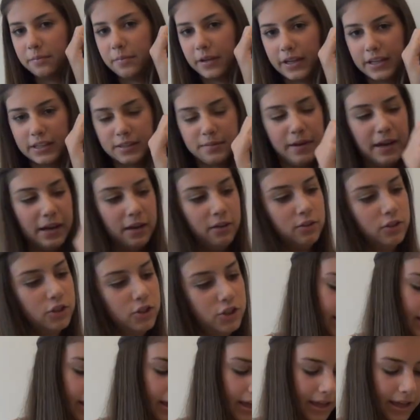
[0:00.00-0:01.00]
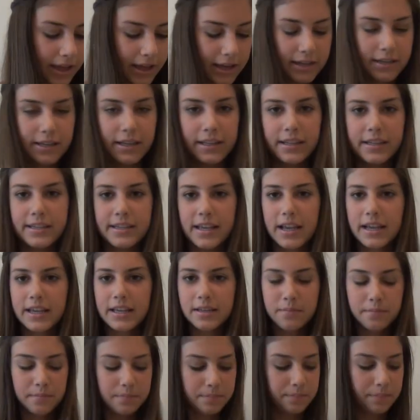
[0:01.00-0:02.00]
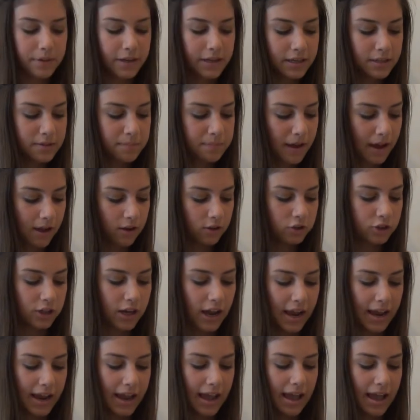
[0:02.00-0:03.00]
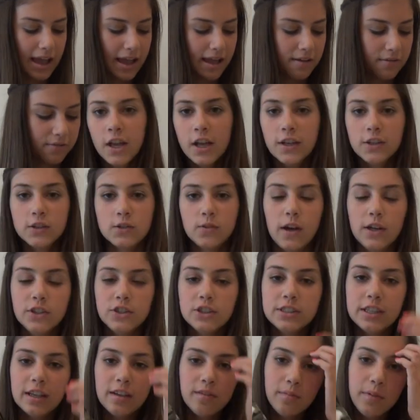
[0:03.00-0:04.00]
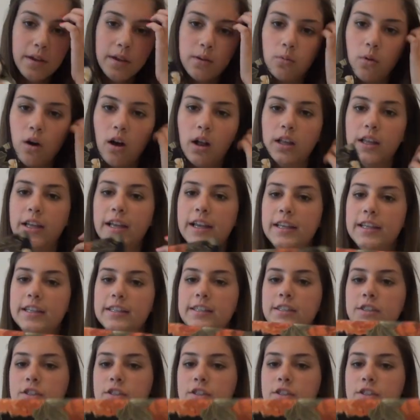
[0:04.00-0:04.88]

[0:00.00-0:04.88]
biggest pouch. And in the second biggest pouch I have, so I just have my wallet, and this is